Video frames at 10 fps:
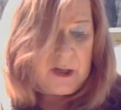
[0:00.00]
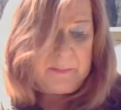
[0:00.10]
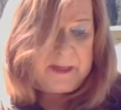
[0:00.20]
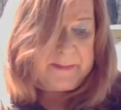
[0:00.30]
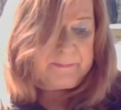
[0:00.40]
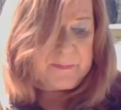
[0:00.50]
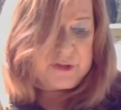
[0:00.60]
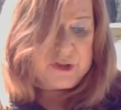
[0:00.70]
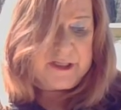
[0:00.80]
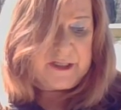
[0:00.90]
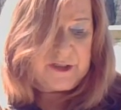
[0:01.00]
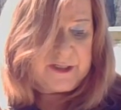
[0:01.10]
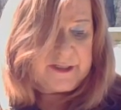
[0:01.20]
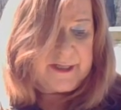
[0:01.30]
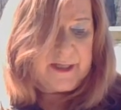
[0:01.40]
calmly. "Gina," she
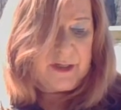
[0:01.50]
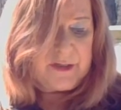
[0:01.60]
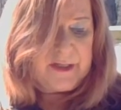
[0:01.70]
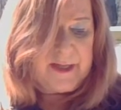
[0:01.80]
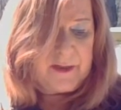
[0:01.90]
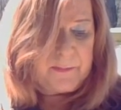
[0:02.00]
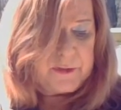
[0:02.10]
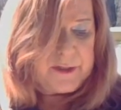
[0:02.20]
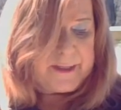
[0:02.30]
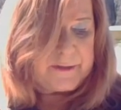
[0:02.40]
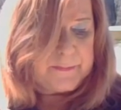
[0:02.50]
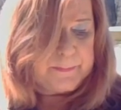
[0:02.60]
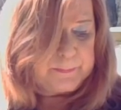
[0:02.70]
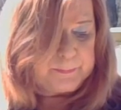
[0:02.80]
said, looking at her protector.